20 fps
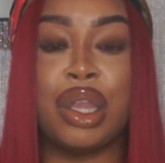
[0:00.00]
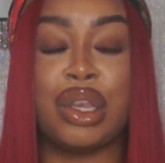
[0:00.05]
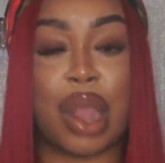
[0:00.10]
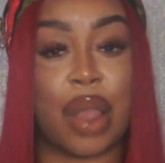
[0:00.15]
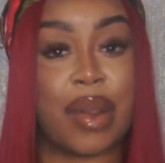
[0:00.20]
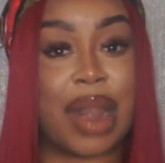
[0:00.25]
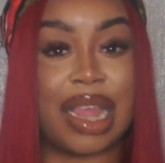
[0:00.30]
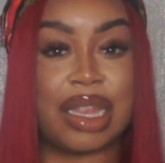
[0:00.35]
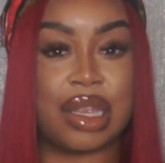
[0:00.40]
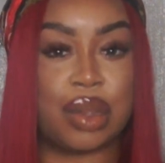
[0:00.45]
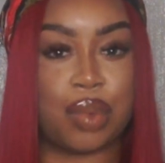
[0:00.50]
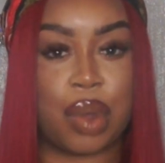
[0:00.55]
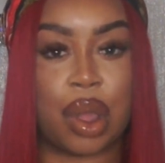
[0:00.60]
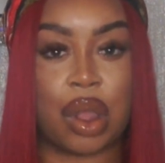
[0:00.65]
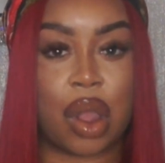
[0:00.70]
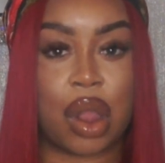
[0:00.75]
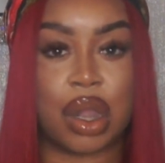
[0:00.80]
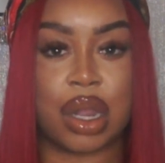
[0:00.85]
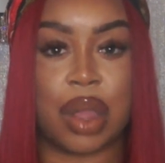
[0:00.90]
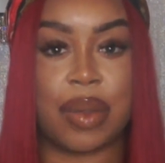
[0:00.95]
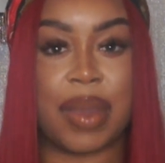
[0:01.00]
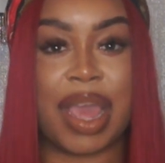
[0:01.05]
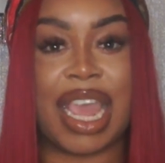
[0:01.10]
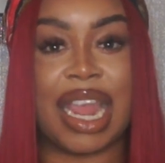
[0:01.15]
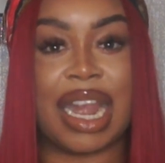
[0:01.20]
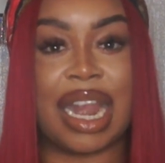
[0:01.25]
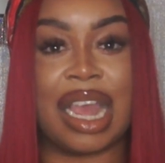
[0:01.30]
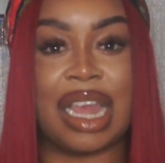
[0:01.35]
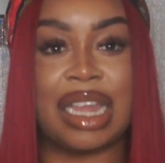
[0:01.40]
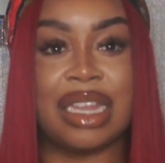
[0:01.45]
don't like to work on low
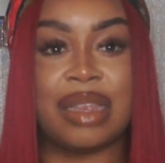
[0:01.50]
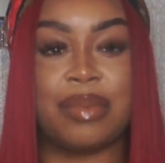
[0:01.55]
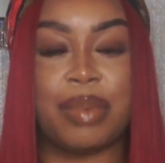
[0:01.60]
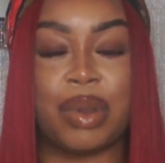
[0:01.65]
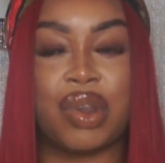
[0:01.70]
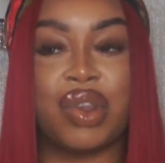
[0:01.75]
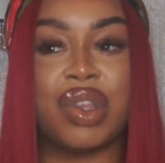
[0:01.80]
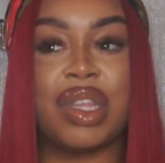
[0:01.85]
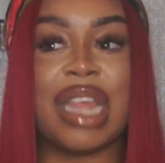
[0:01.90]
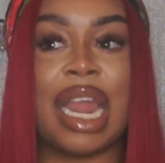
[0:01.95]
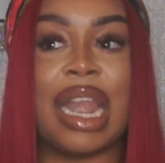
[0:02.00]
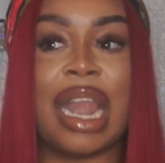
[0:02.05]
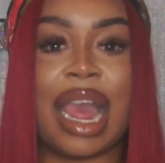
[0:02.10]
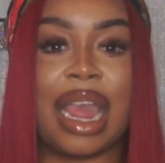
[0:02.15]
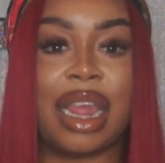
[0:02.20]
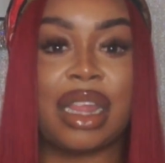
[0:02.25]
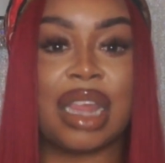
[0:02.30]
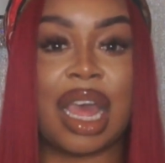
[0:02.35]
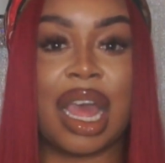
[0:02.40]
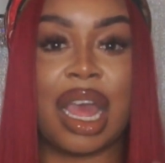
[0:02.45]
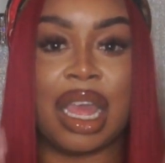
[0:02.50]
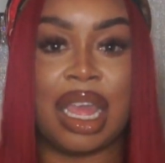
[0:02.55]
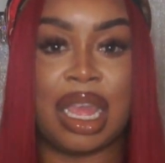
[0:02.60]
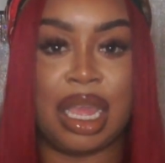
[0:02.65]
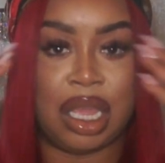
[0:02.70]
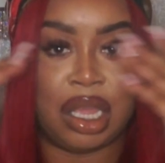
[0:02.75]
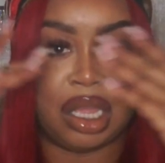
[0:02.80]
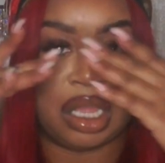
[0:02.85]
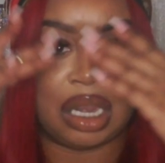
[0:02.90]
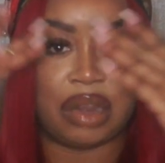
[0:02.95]
hairlines because they like
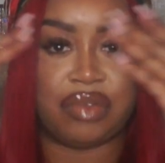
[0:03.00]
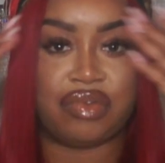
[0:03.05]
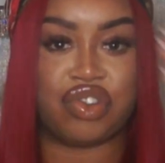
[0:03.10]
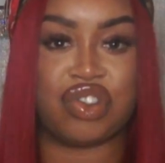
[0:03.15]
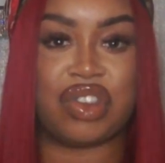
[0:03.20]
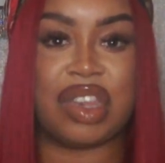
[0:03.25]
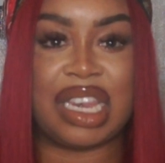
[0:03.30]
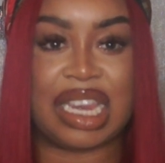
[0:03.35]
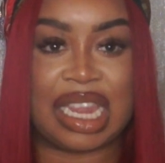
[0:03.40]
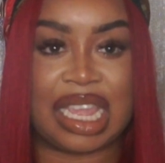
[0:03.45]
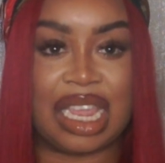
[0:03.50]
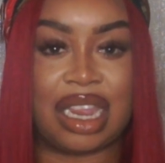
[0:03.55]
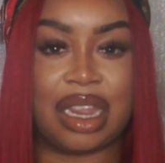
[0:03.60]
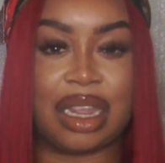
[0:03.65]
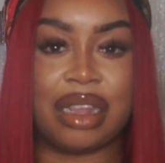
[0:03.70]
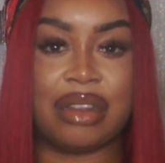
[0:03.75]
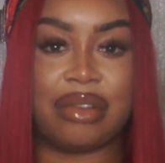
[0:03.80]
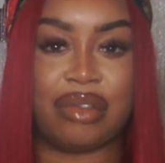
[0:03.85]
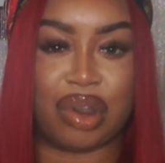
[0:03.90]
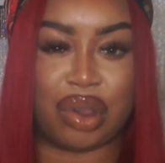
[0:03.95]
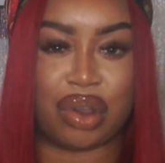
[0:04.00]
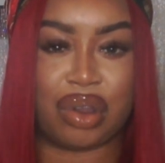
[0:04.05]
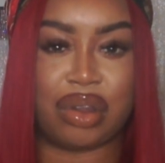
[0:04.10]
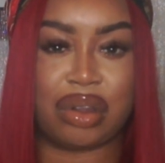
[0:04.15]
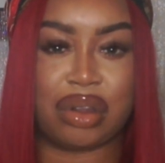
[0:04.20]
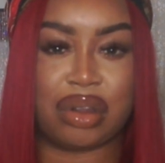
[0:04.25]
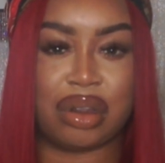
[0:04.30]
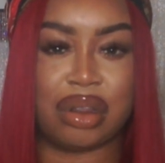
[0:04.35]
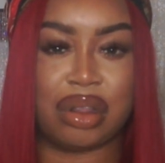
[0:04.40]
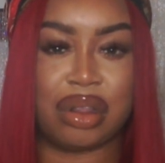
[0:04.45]
that just neat look.